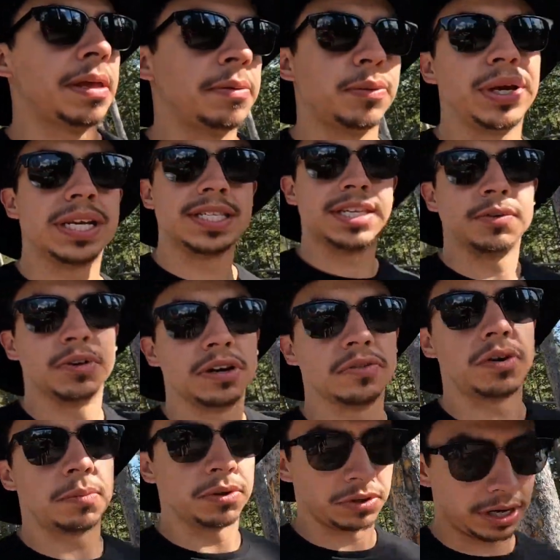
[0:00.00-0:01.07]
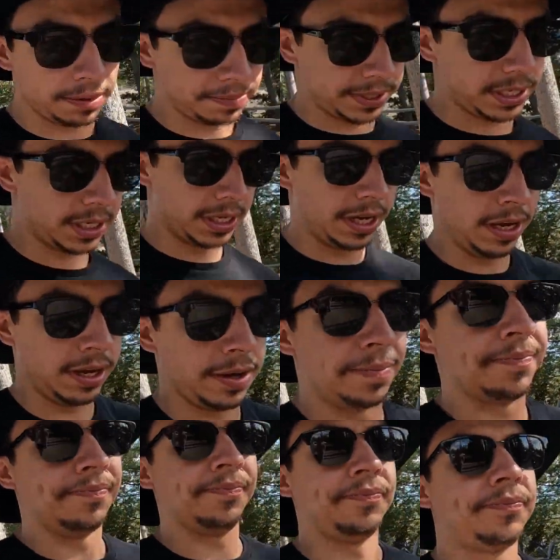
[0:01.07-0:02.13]
maybe we could see one of them erupt.
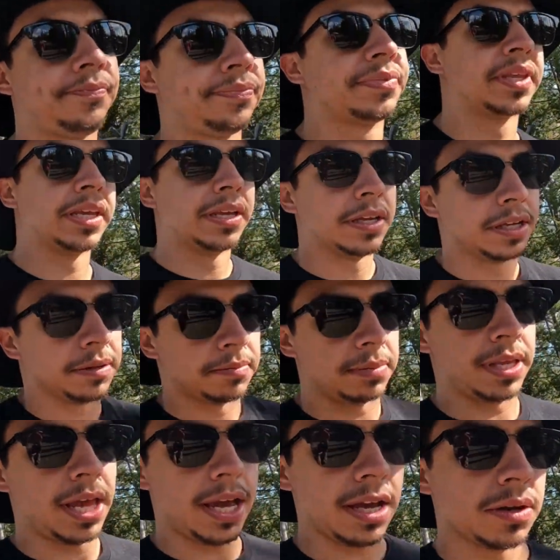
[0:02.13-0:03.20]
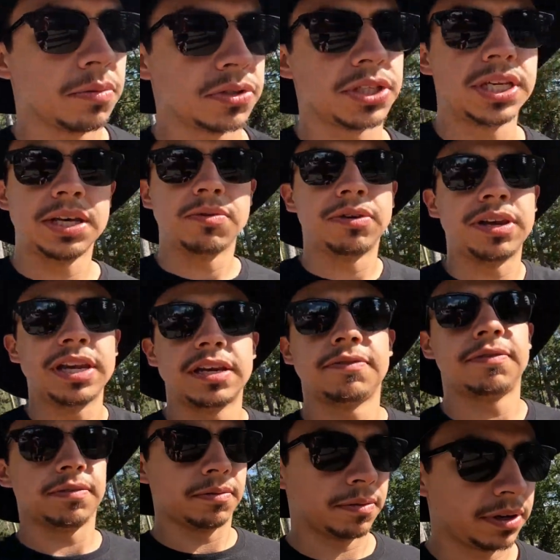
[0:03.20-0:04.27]
But yeah, we'll see.
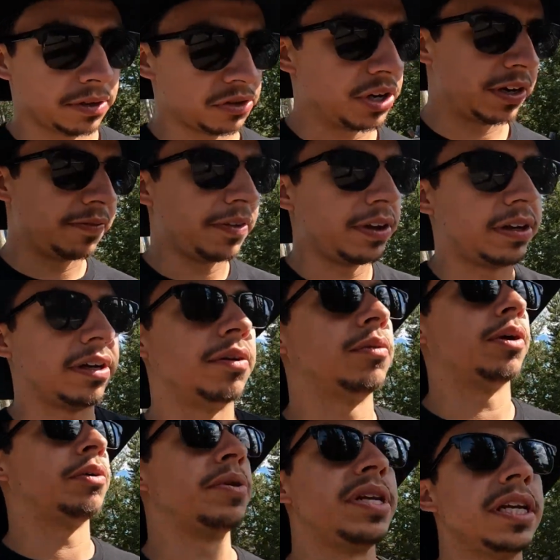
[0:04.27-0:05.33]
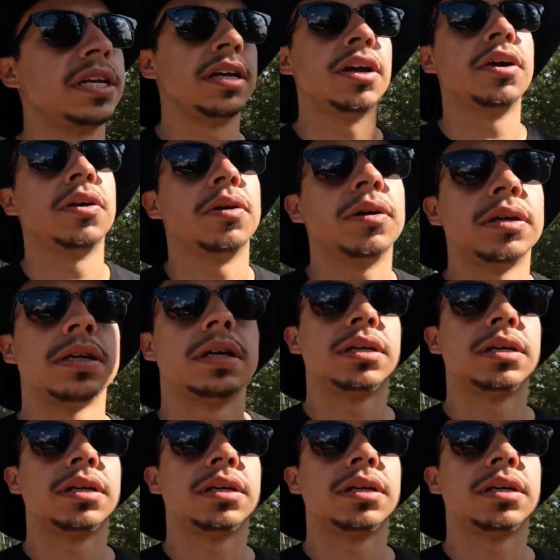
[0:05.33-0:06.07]
We're trying to figure out where we need to go.